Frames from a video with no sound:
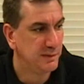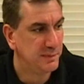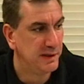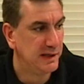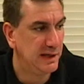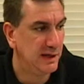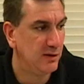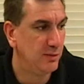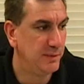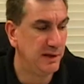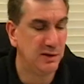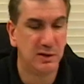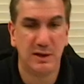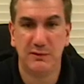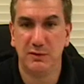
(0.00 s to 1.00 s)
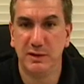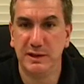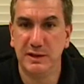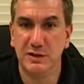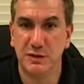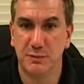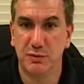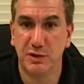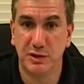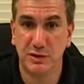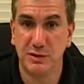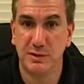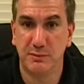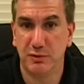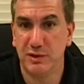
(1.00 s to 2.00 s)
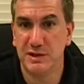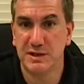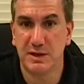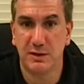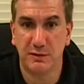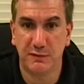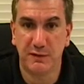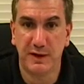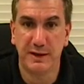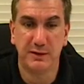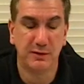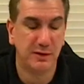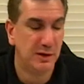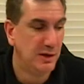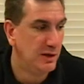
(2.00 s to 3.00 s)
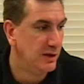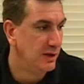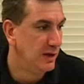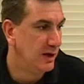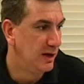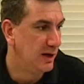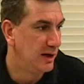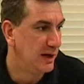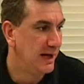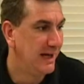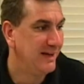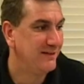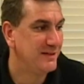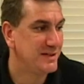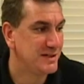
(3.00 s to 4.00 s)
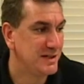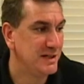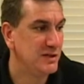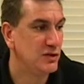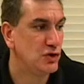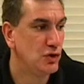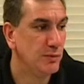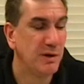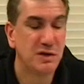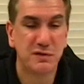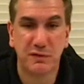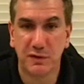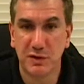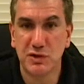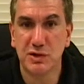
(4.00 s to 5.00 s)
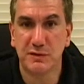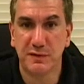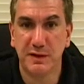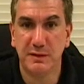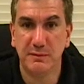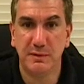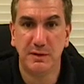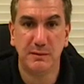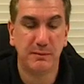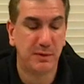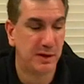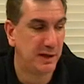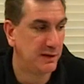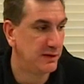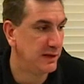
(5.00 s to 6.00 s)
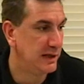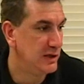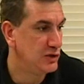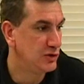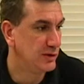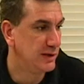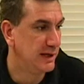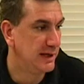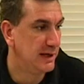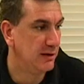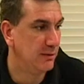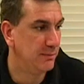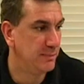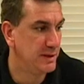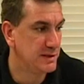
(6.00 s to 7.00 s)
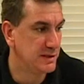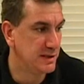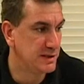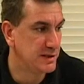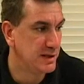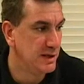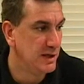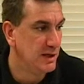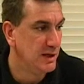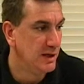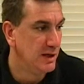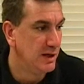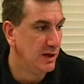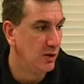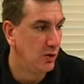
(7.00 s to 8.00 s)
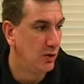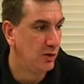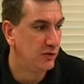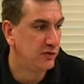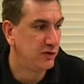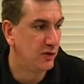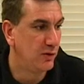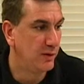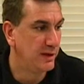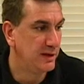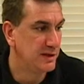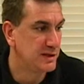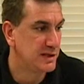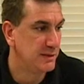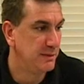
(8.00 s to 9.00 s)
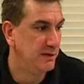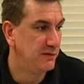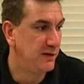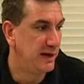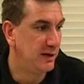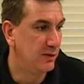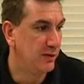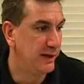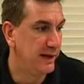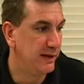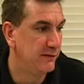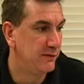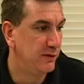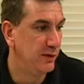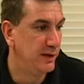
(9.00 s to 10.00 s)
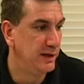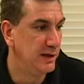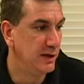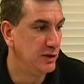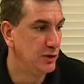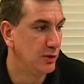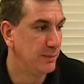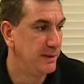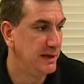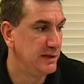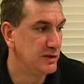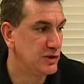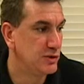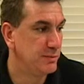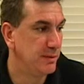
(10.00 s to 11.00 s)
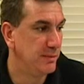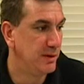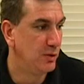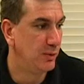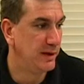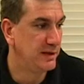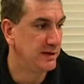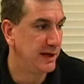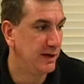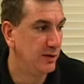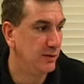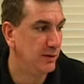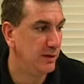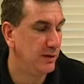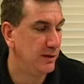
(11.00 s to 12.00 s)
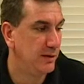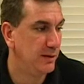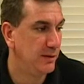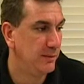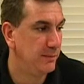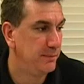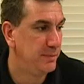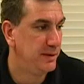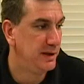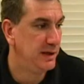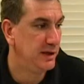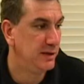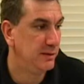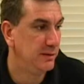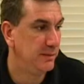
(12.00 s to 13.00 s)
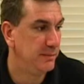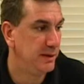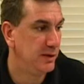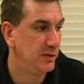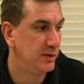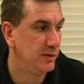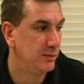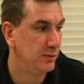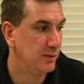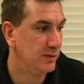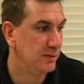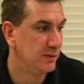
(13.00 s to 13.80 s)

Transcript: pick here would be Cleverly. He's a pretty solid fighter. I haven't seen too much footage of him, but I think he should take care of business. Also in a semifinal there for the European super middleweight title, Piotr